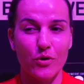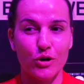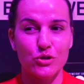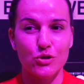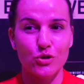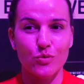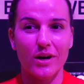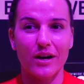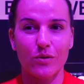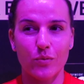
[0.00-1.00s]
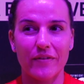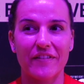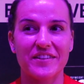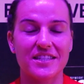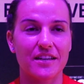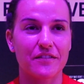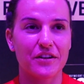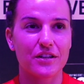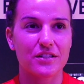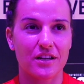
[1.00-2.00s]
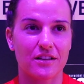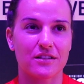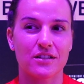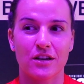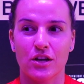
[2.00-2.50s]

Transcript: we got to do the work, we're very serious. And